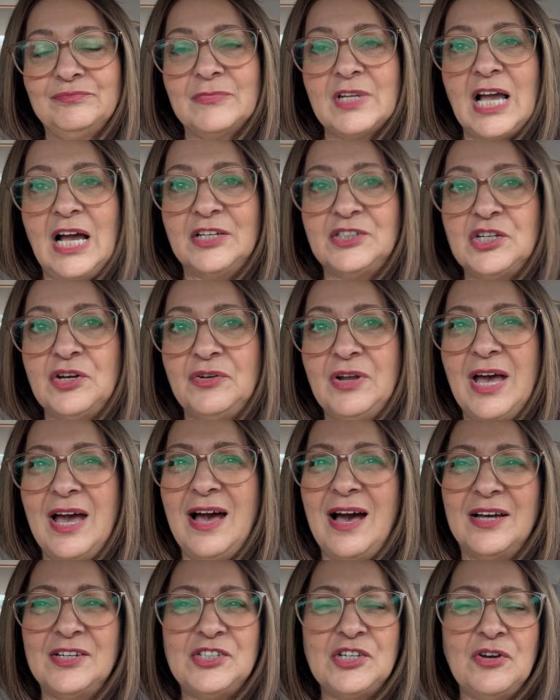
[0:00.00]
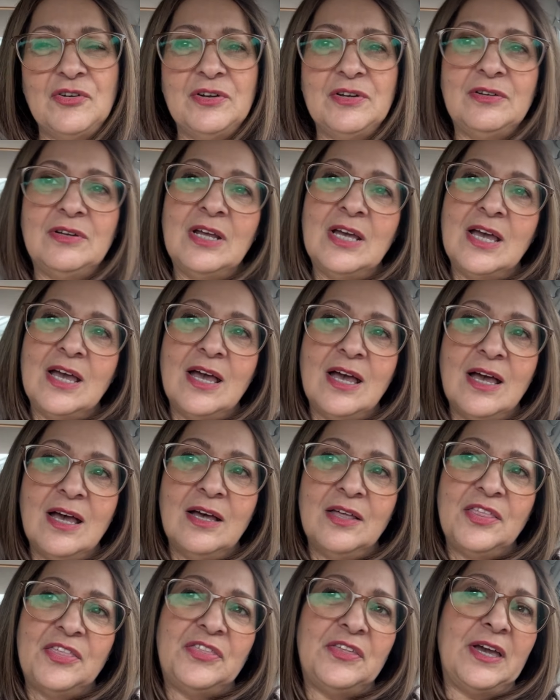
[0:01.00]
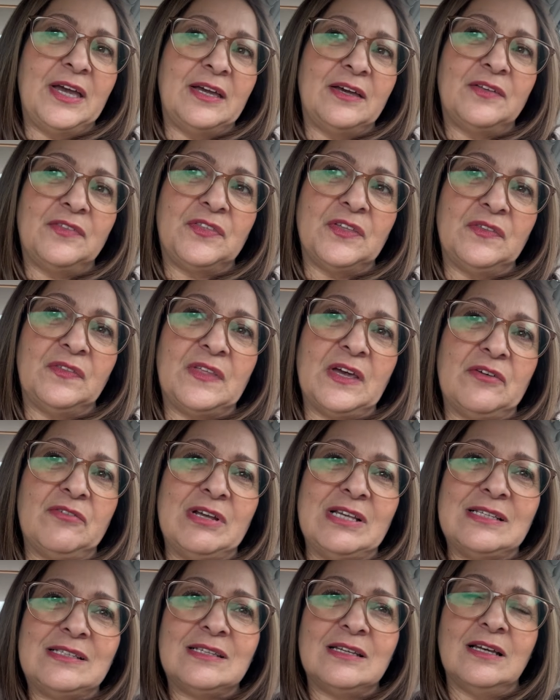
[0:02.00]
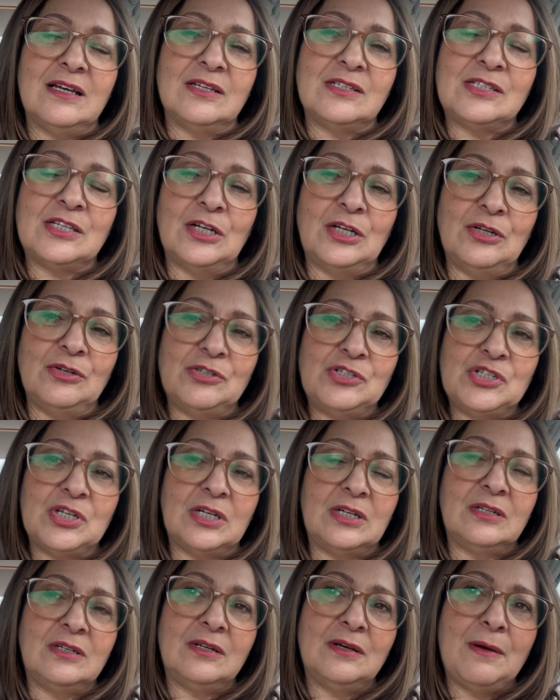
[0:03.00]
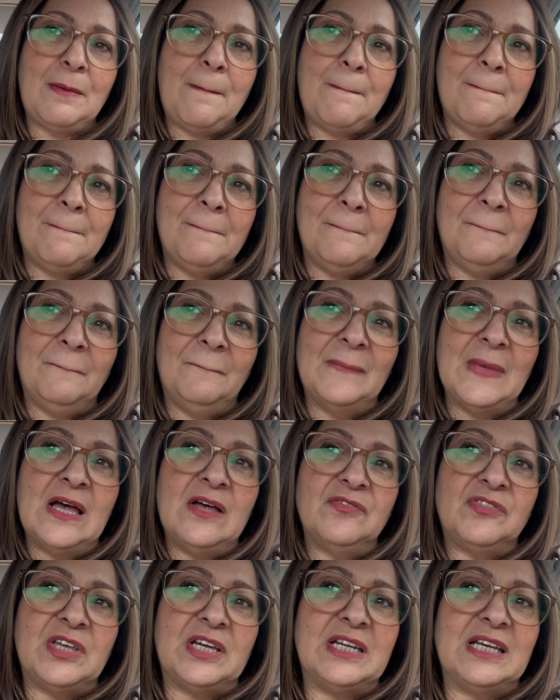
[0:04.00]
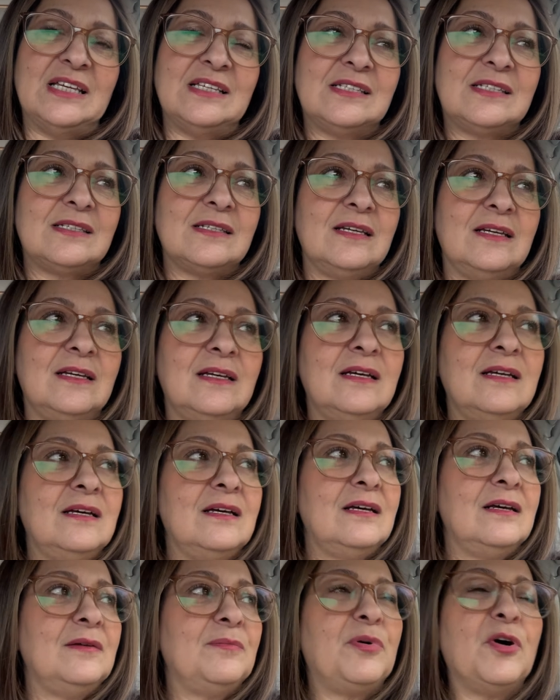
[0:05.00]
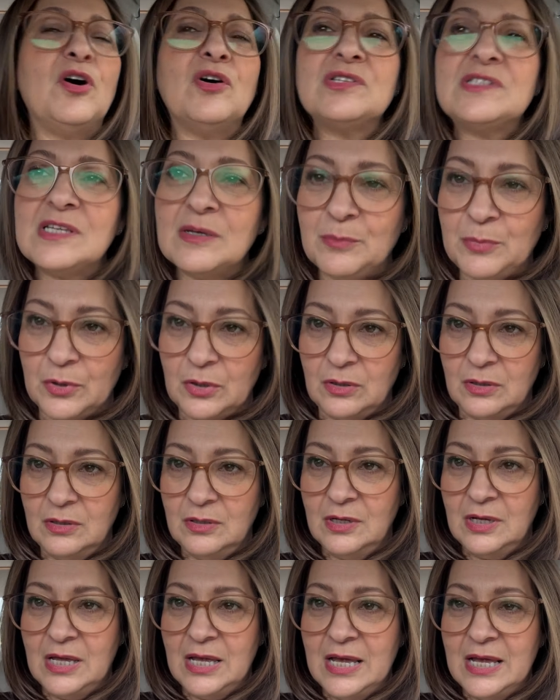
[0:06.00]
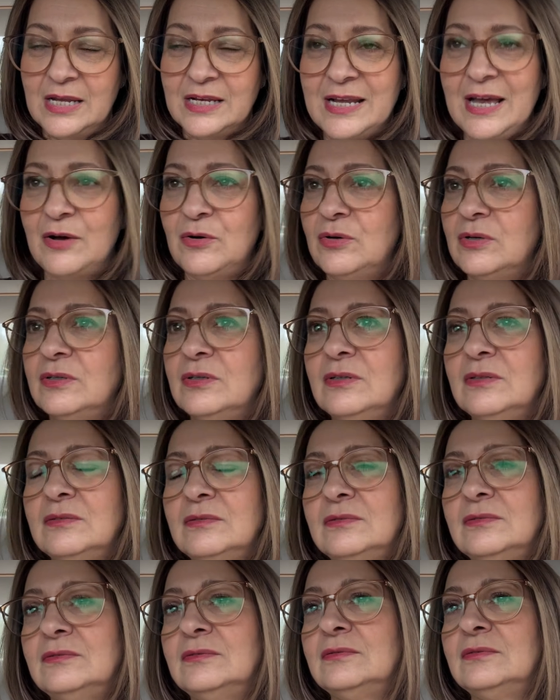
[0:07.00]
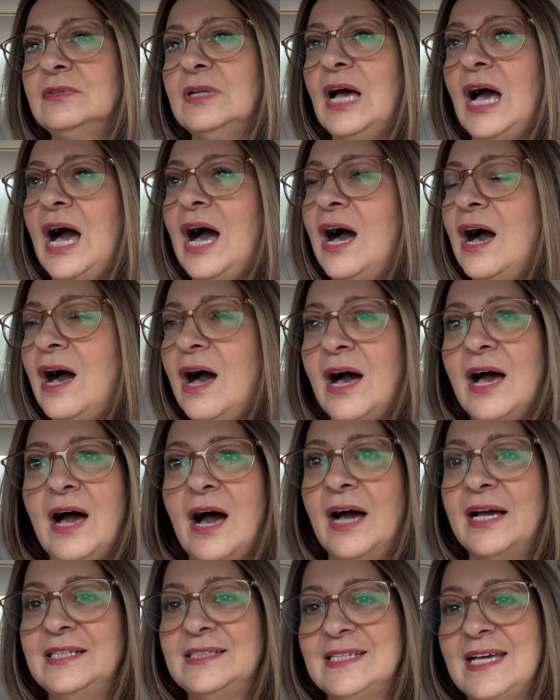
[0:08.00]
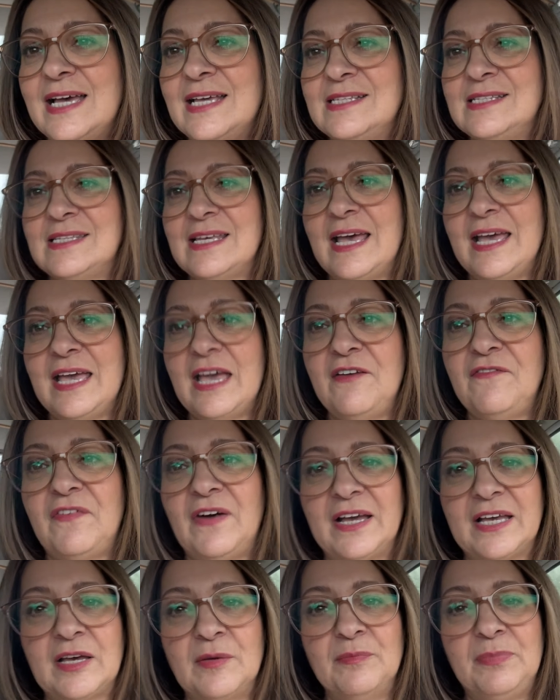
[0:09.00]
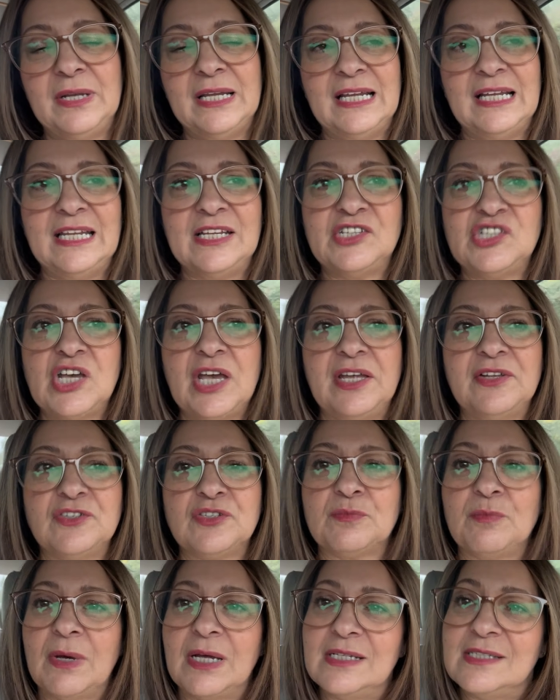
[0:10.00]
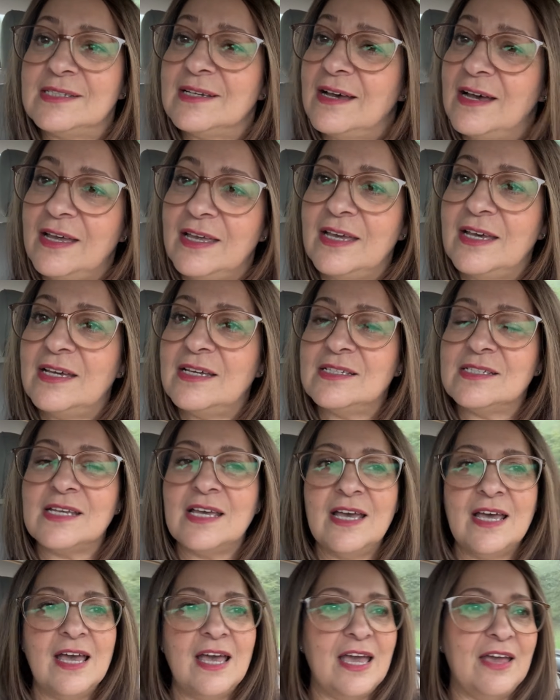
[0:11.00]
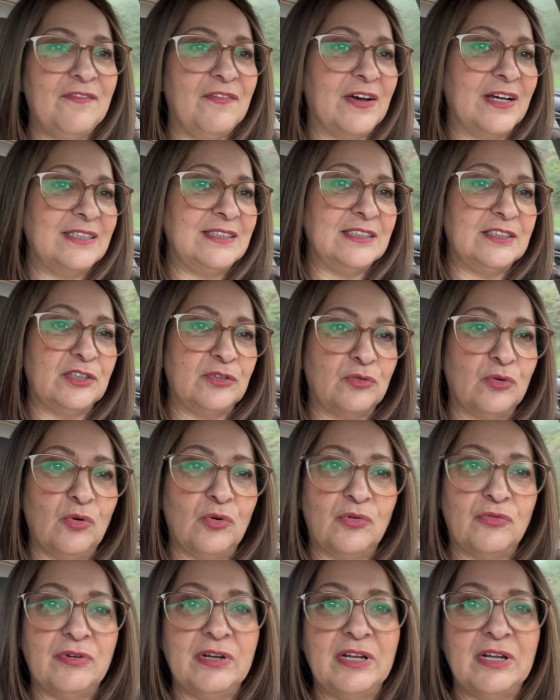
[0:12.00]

I don't, I don't think that there is a solution that is possible. Now, I, I, dare say if I completely changed my diet, if I did a raw